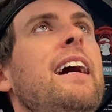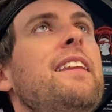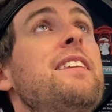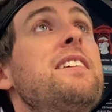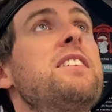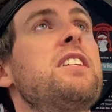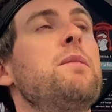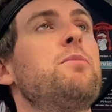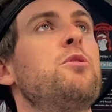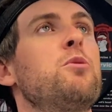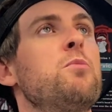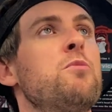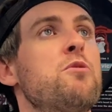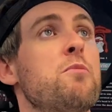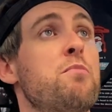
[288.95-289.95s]
their
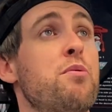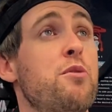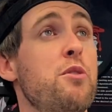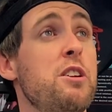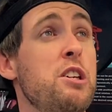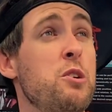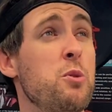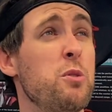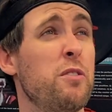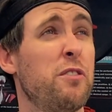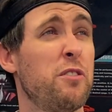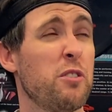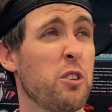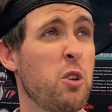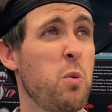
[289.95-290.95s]
symptoms pretty good
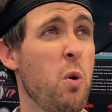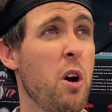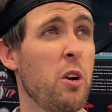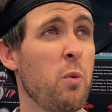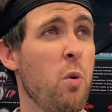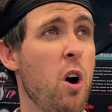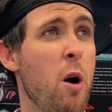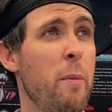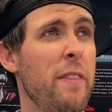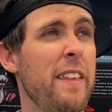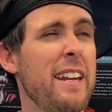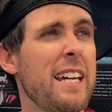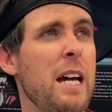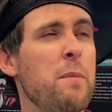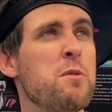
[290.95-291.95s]
for quite a while, but then
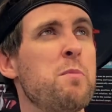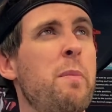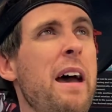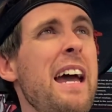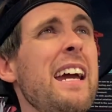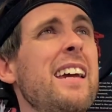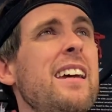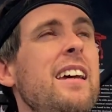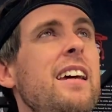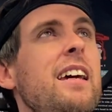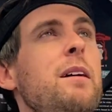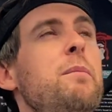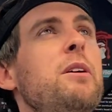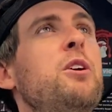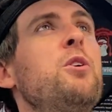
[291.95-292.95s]
it comes back
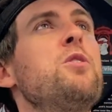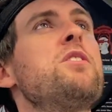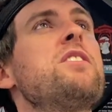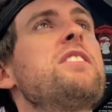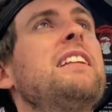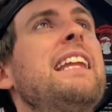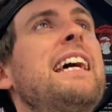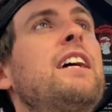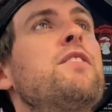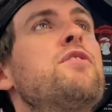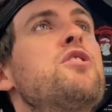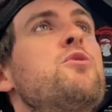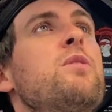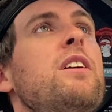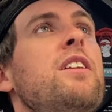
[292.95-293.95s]
because there's a lack of
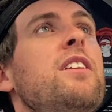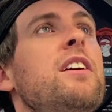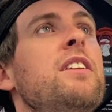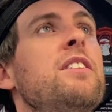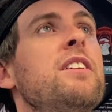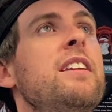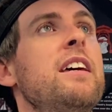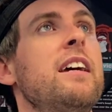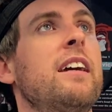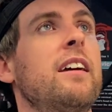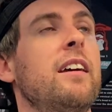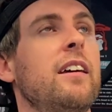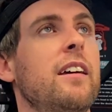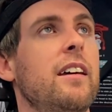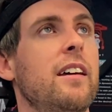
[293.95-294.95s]
strength in the neck.
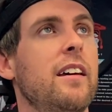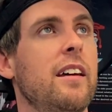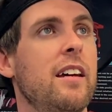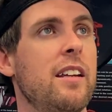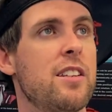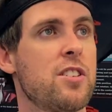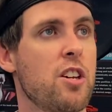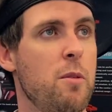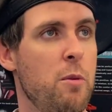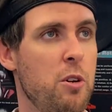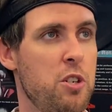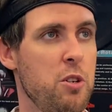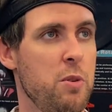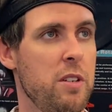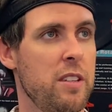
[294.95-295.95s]
And so by
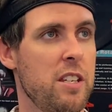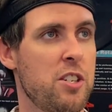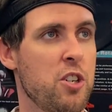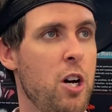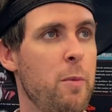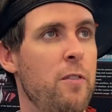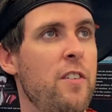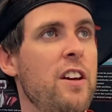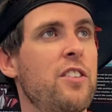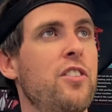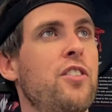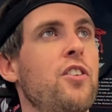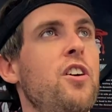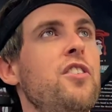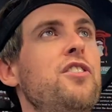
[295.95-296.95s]
doing this type of
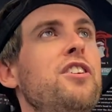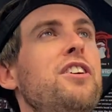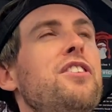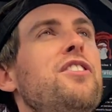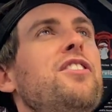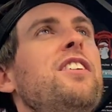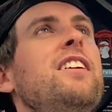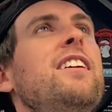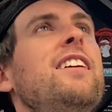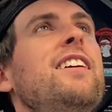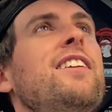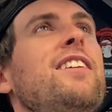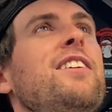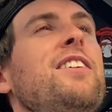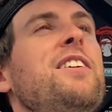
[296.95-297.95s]
exercise, and you can see here
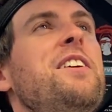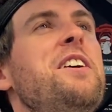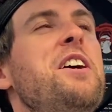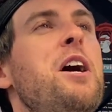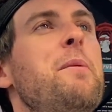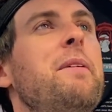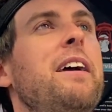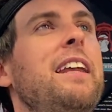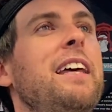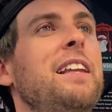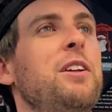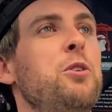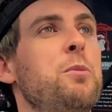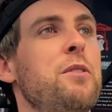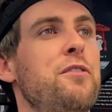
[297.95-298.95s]
that I'm getting a
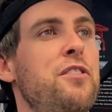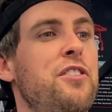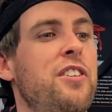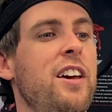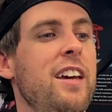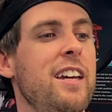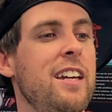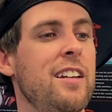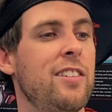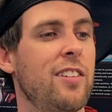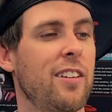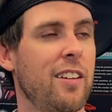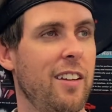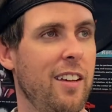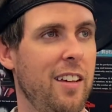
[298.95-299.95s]
little bit fatigued
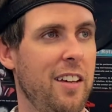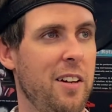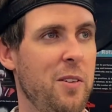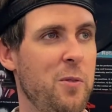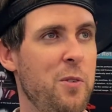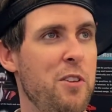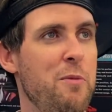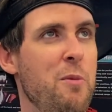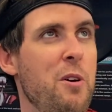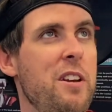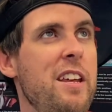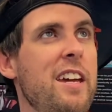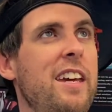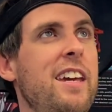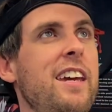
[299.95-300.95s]
with my
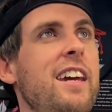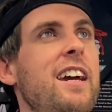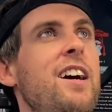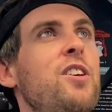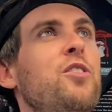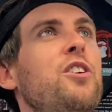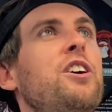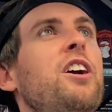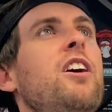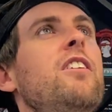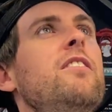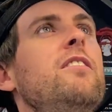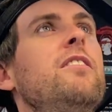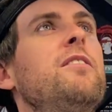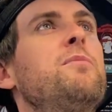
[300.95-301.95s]
neck here as I
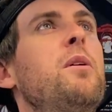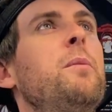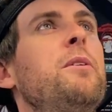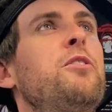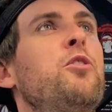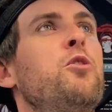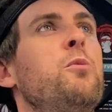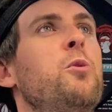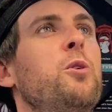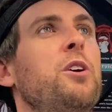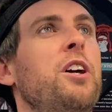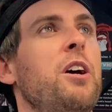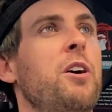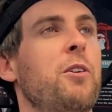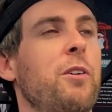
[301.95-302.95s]
go. Probably 2 more to
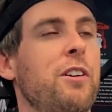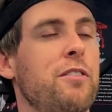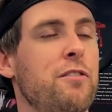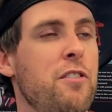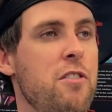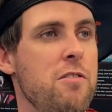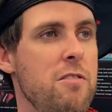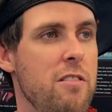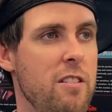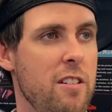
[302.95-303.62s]
go, I reckon, Fong.